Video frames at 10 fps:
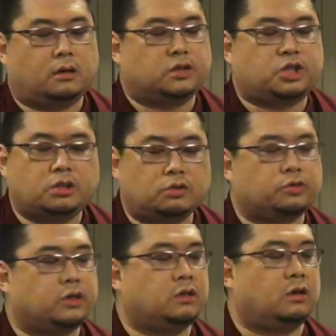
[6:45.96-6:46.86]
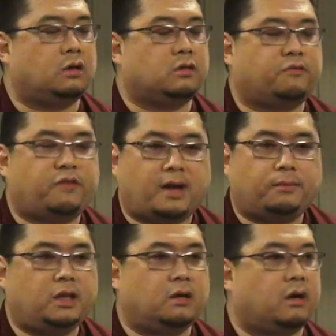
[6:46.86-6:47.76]
children, all the
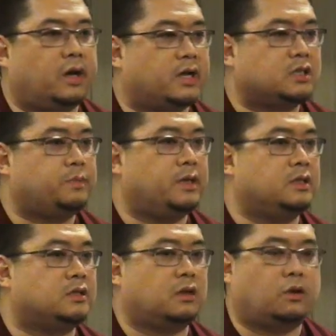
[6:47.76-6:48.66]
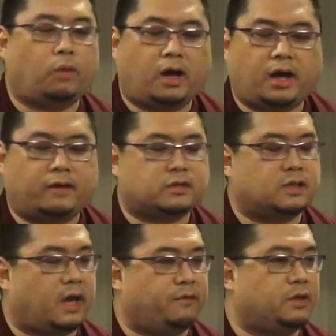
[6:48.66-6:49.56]
family, our husbands and our wives and
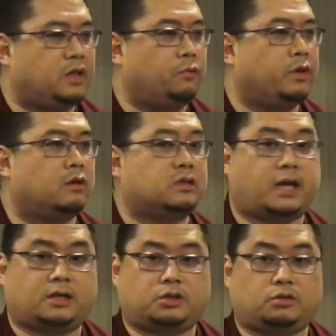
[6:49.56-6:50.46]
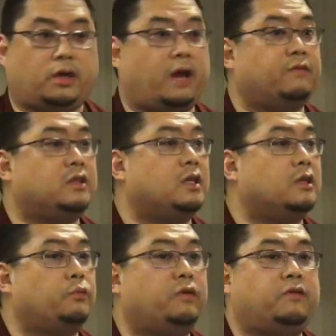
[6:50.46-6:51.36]
everything we are attached to, everything
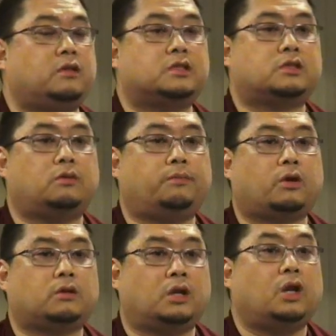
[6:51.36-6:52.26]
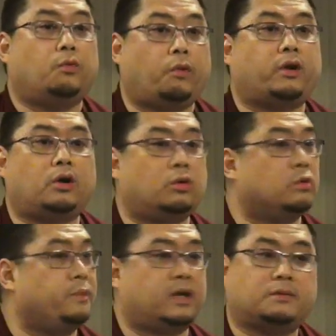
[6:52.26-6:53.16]
that we feel is so important, when we're
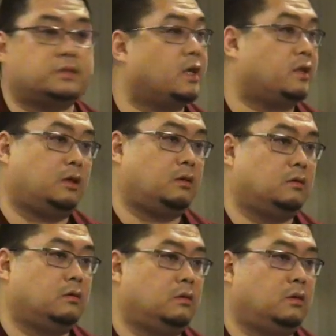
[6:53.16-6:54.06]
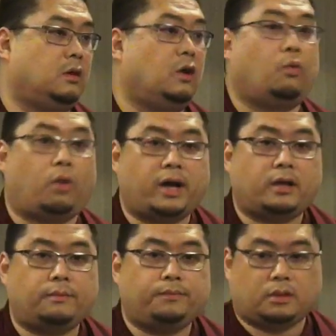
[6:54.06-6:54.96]
old becomes nothing.
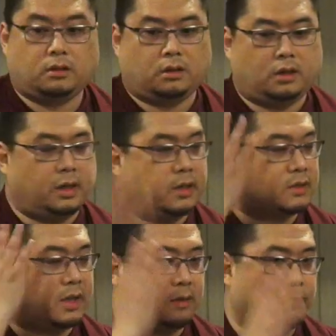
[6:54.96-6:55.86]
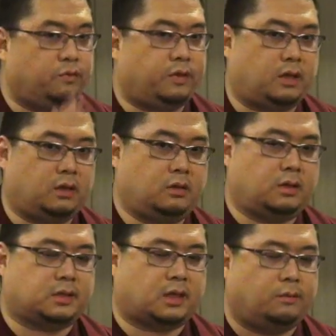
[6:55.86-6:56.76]
Why? It's like a movie.
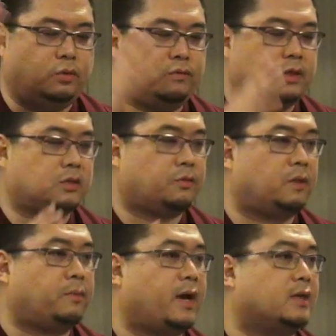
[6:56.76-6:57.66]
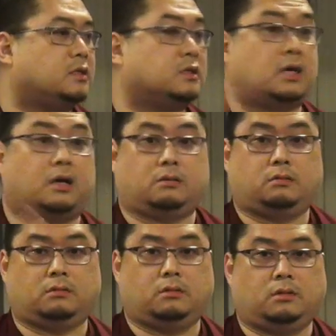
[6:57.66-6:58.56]
It's like a movie, it's already passed, it's gone.
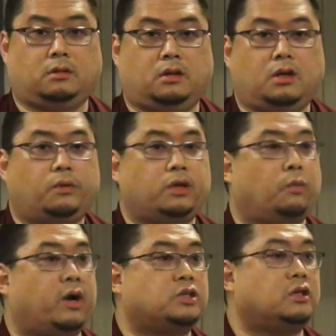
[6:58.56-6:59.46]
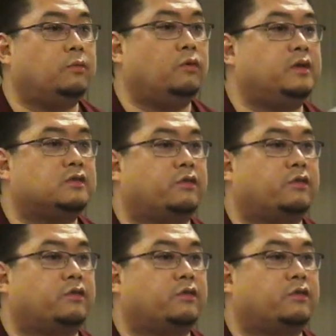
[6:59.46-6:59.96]
When you're watching a movie, it's